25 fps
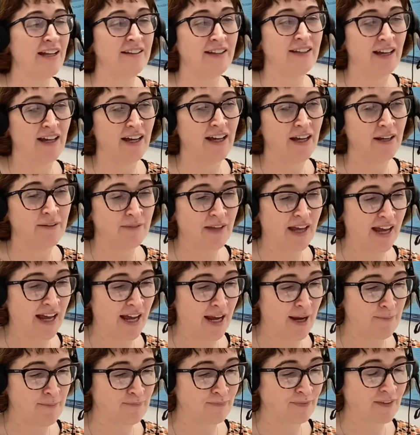The
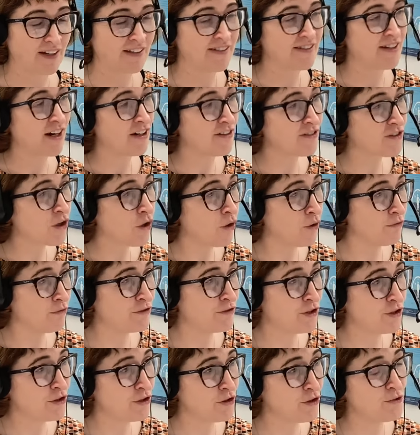um,
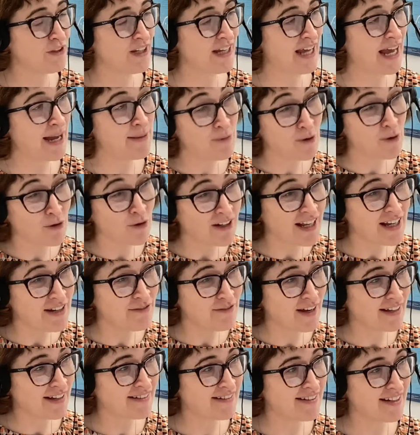SARS-CoV-2, the mRNA
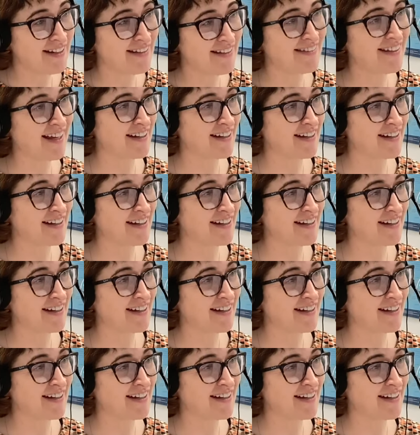vaccines,